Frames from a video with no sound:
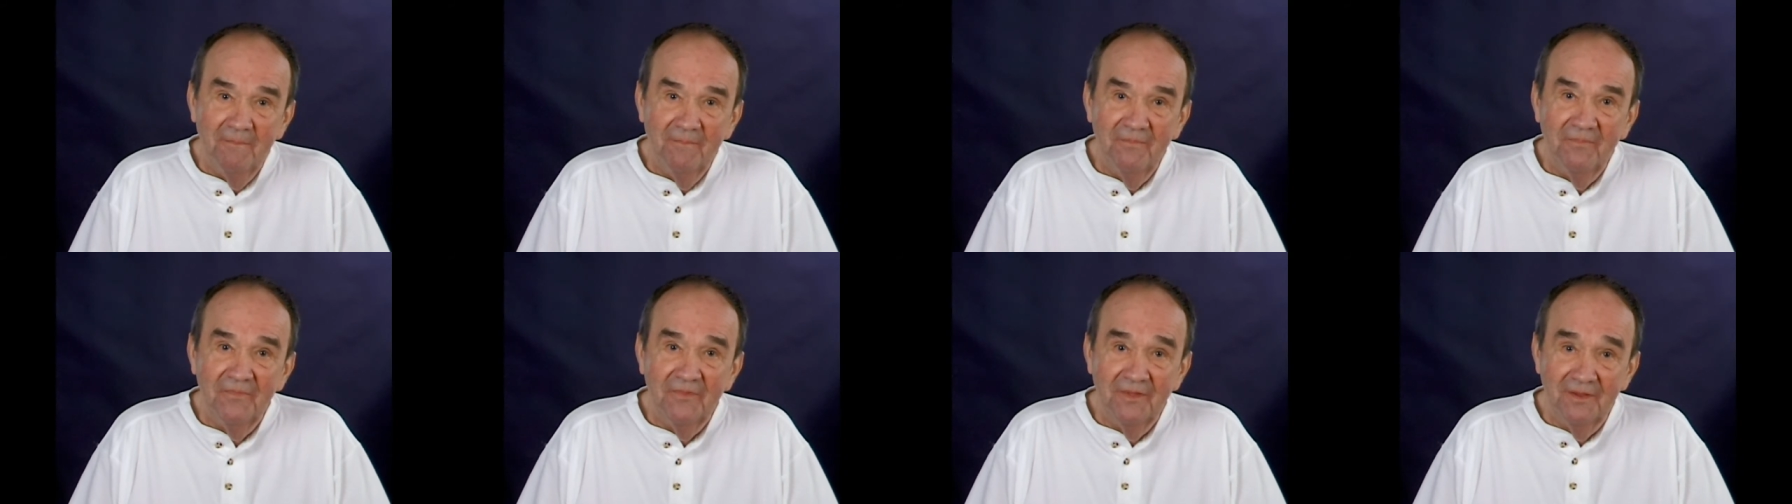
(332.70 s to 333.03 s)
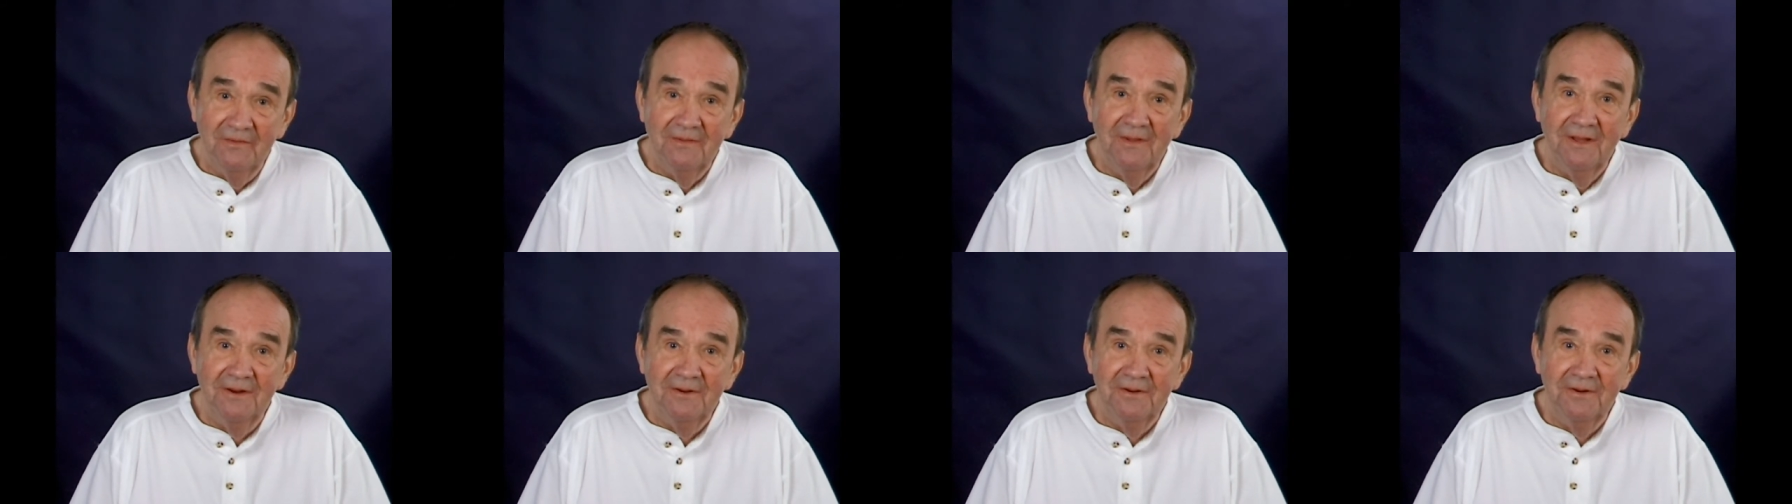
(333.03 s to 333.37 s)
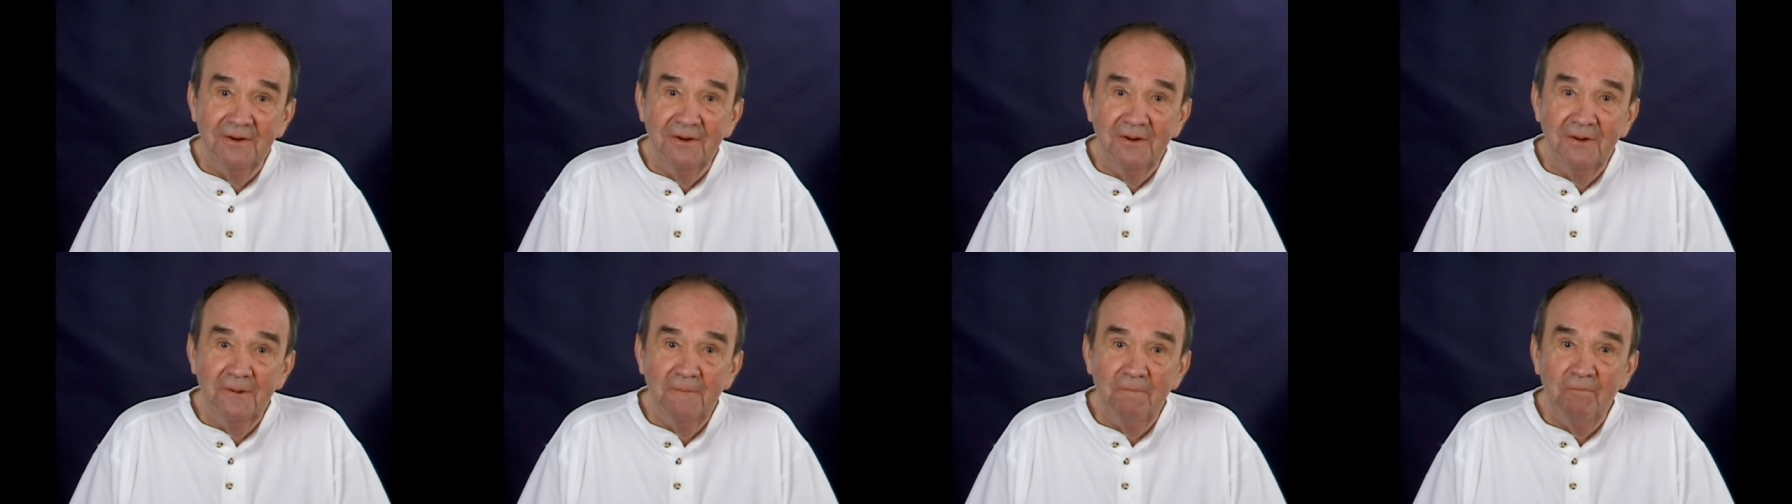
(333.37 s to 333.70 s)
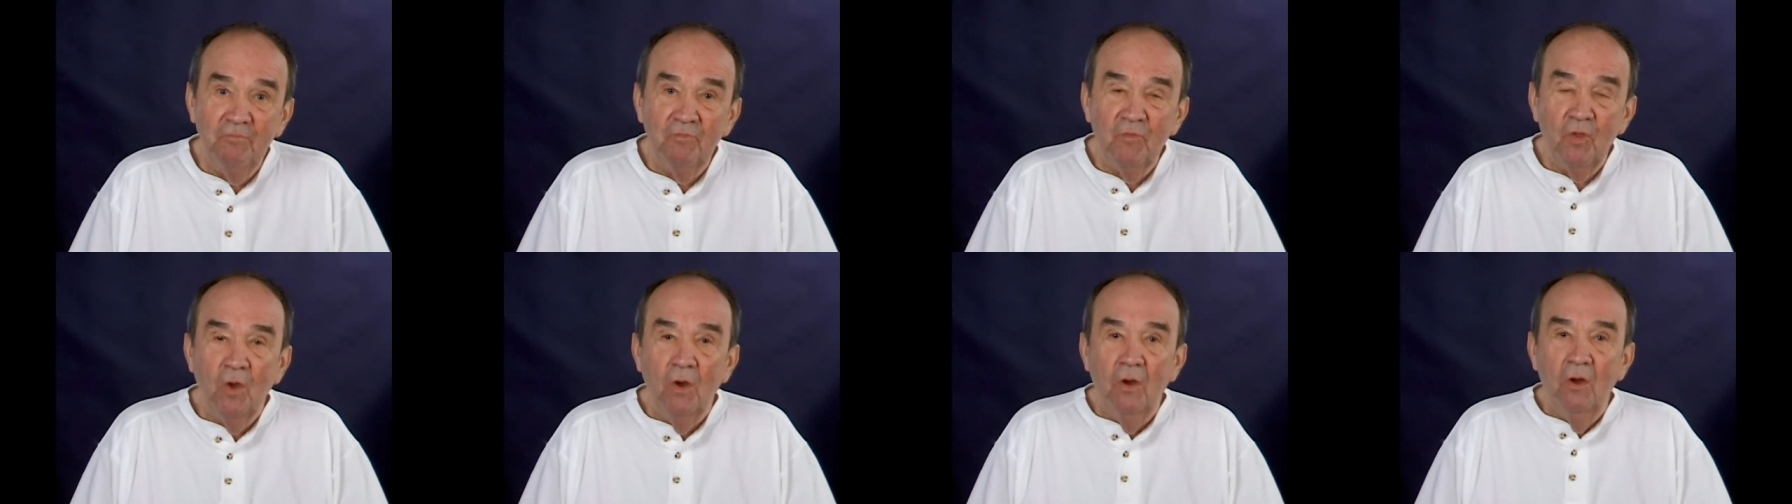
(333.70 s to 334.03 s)
Is that true?
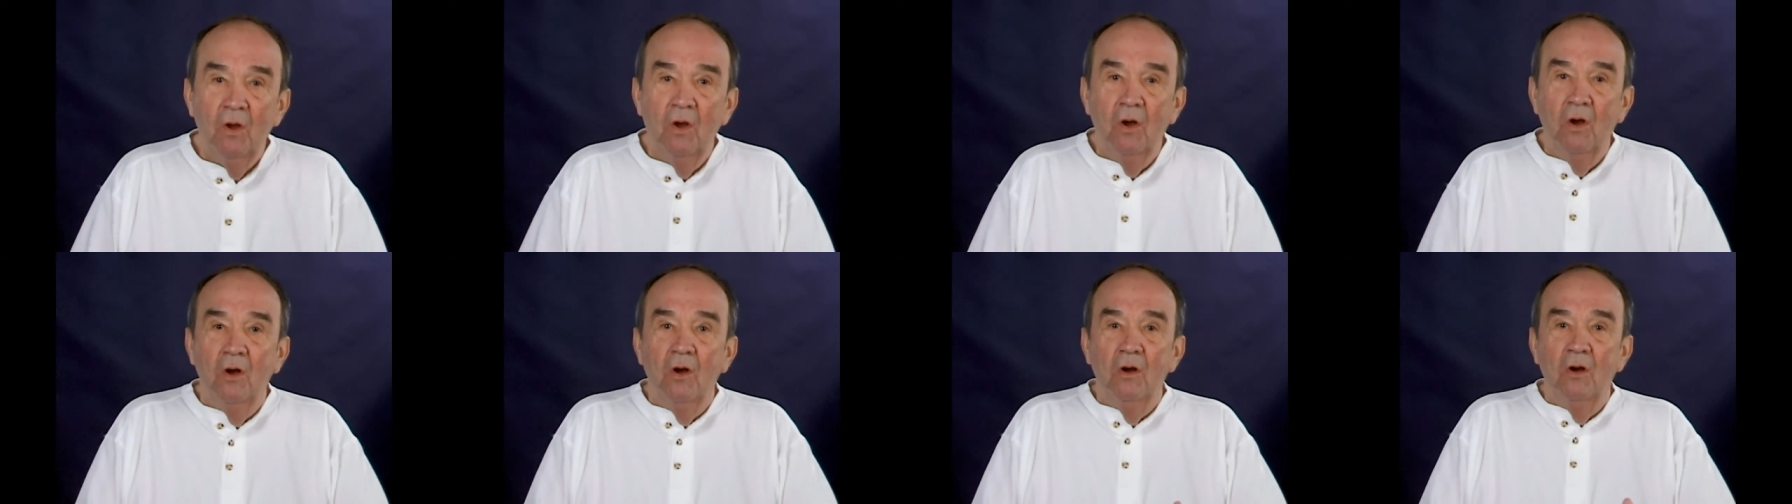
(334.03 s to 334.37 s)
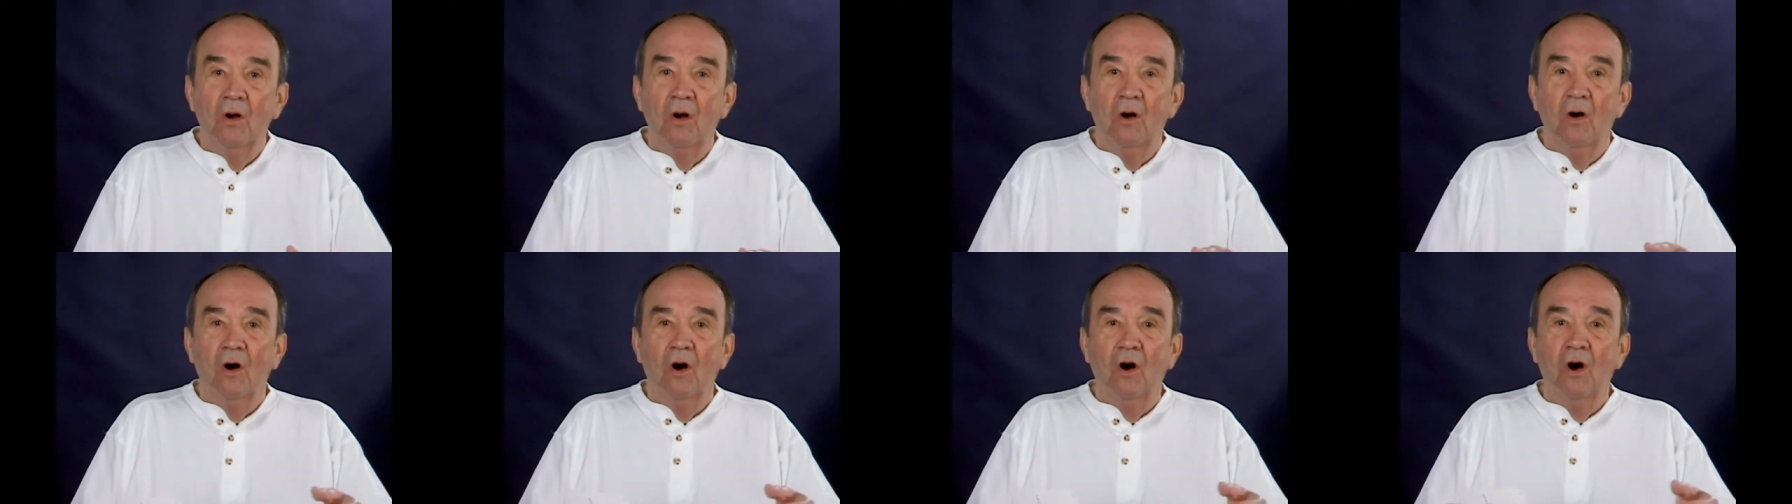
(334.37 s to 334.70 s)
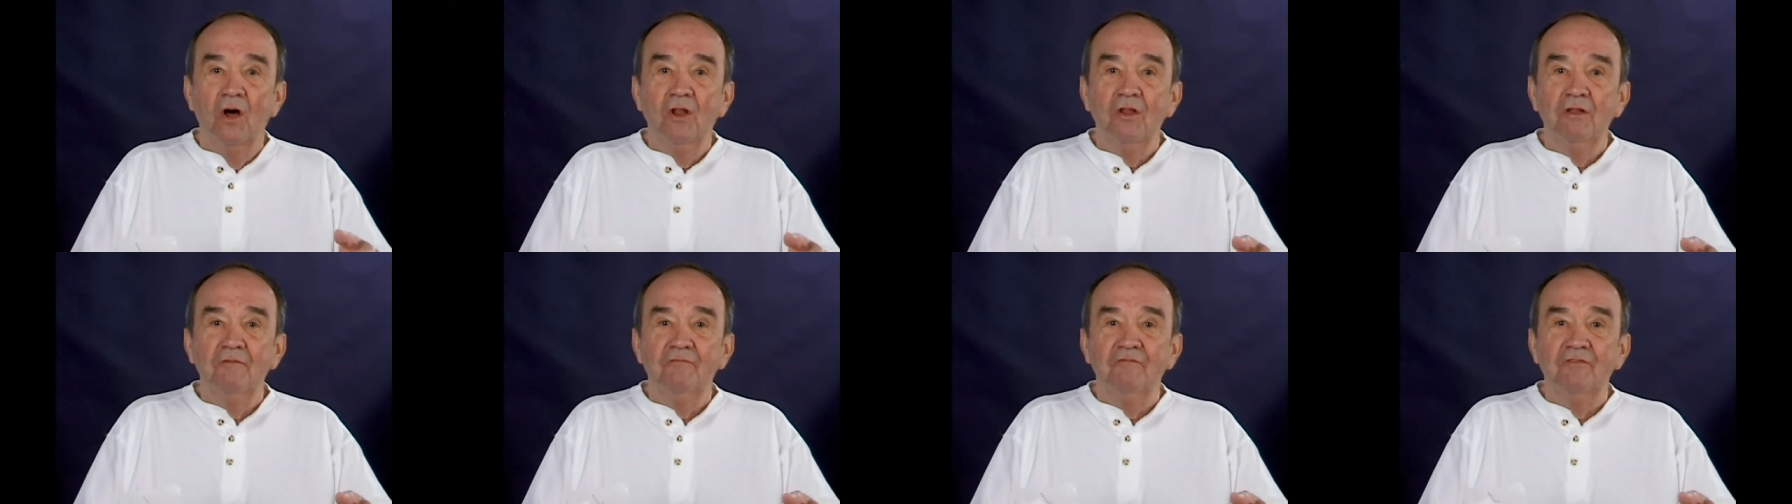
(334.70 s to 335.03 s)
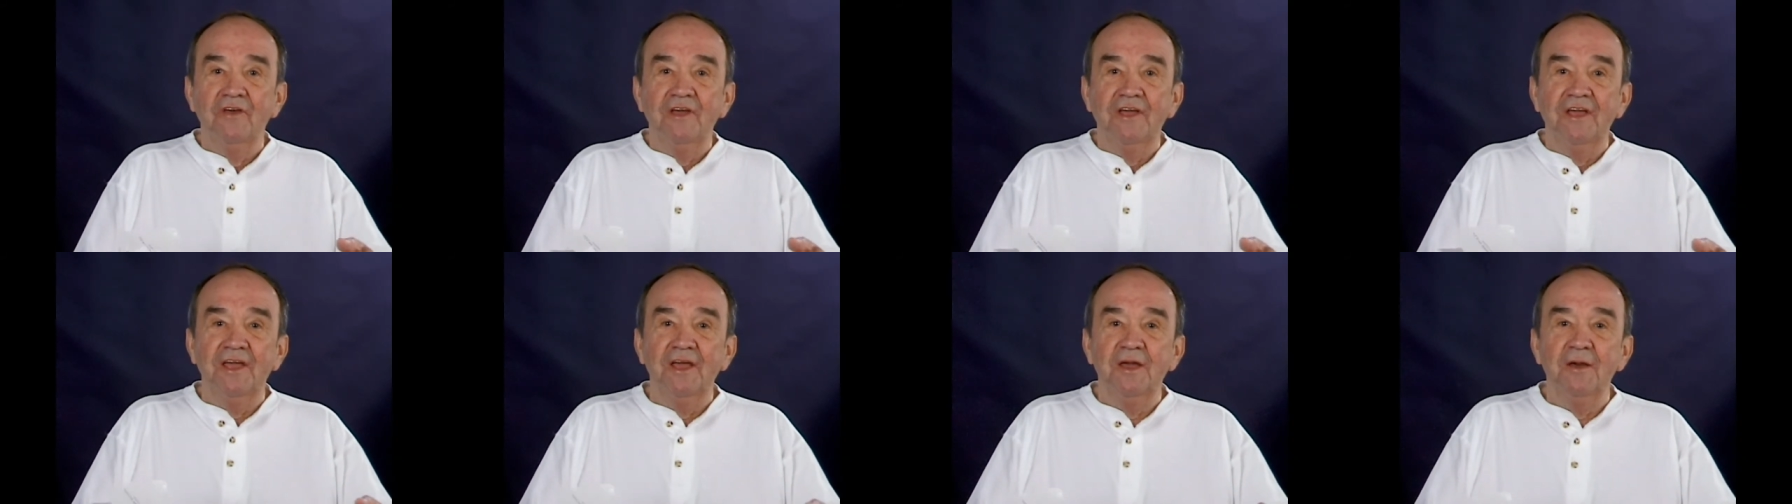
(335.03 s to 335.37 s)
All of
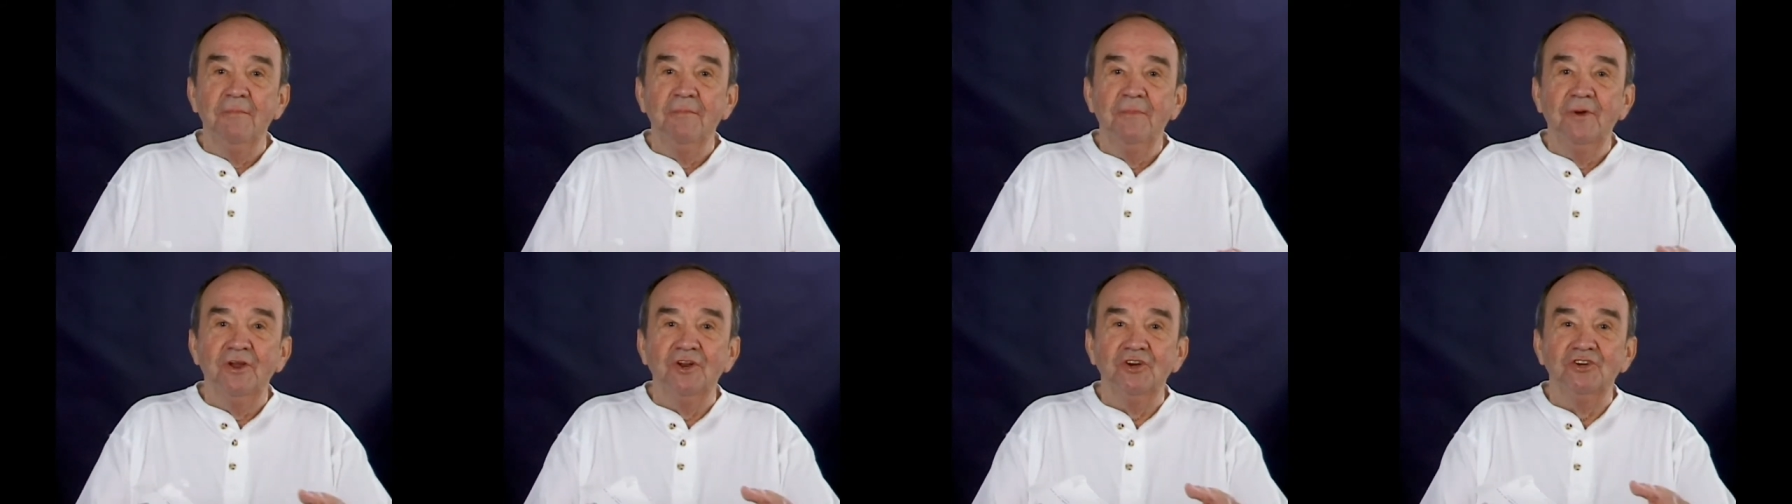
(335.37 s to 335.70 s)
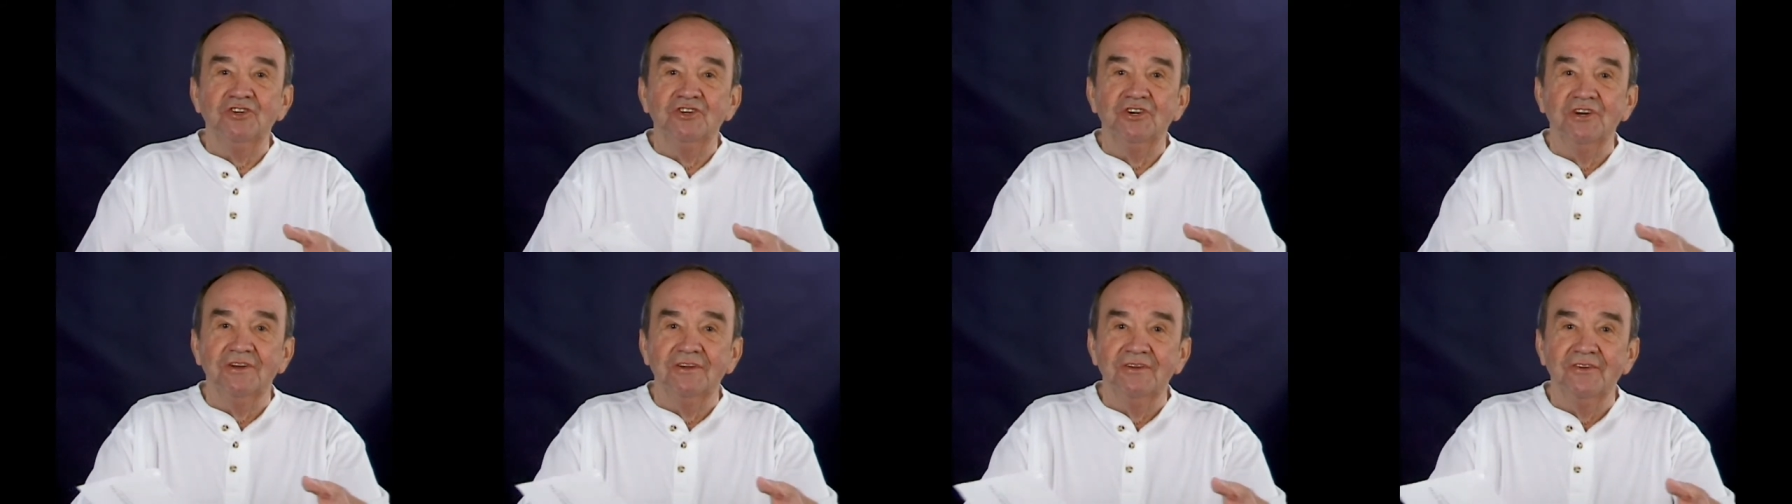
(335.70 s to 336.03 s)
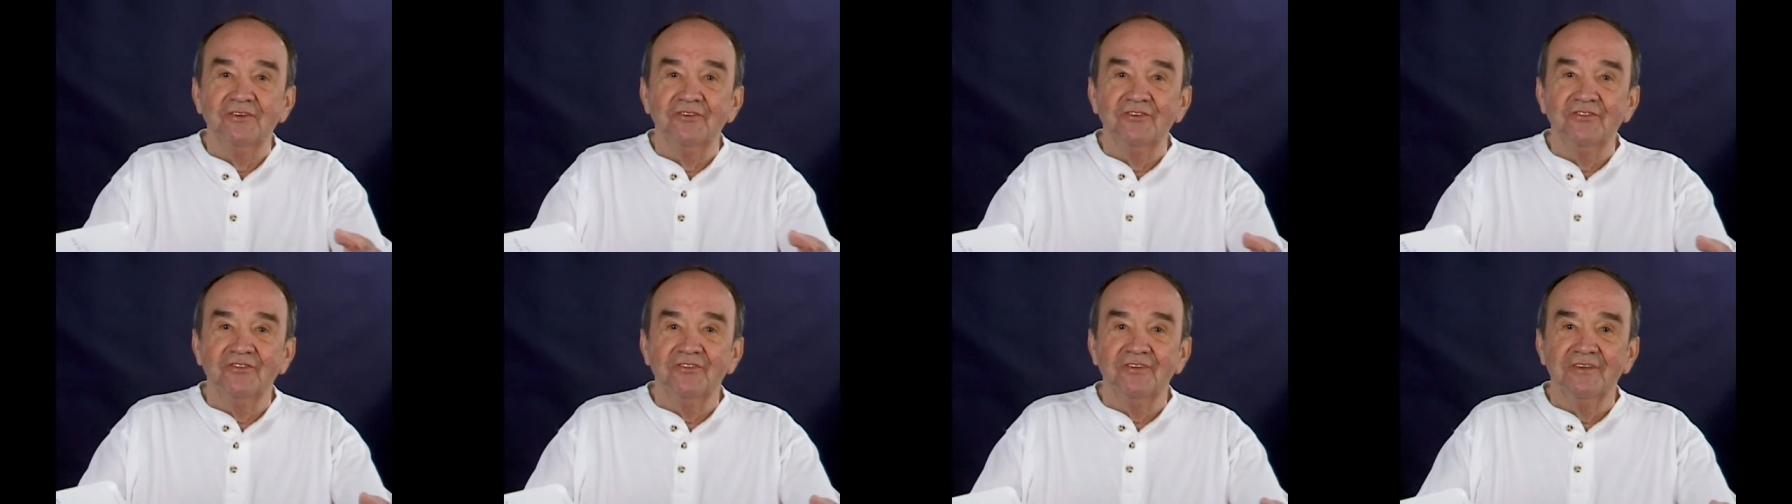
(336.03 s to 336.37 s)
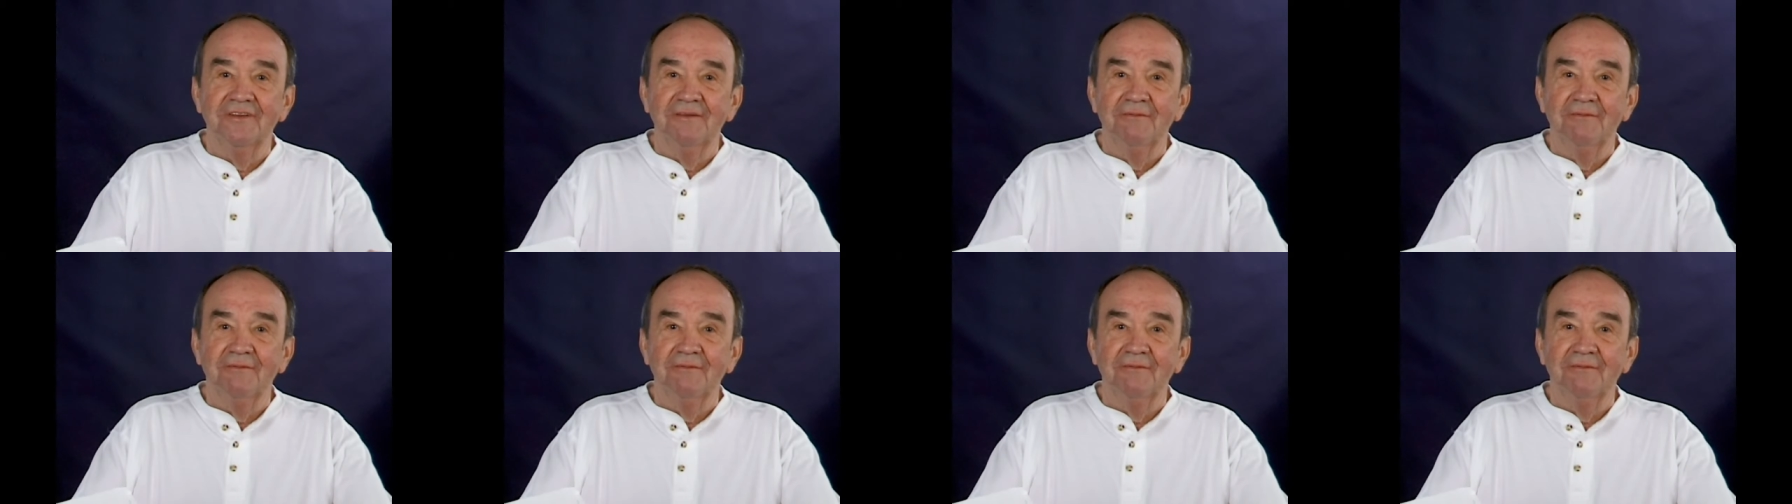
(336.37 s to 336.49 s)
the images